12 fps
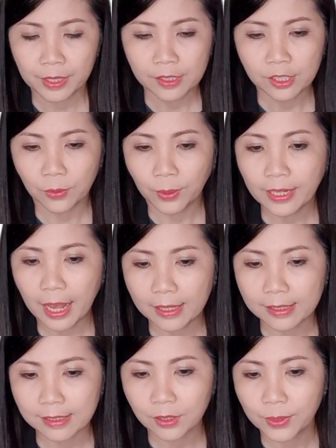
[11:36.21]
So what
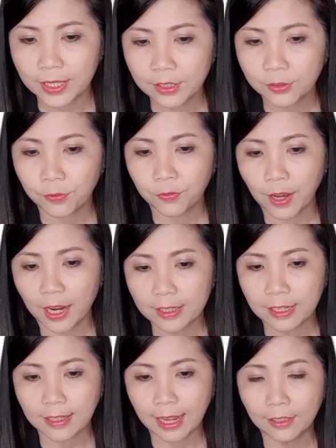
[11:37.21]
else? We need to find
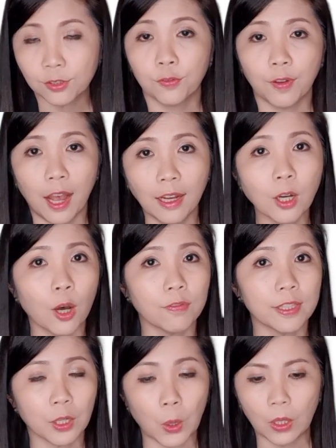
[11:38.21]
the length of arc of
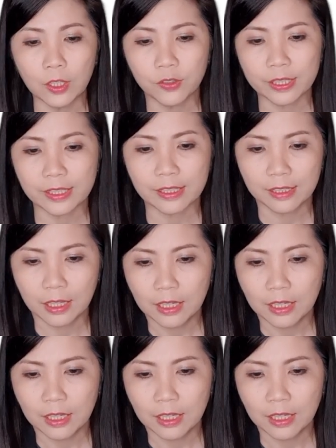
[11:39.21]
the quadrant.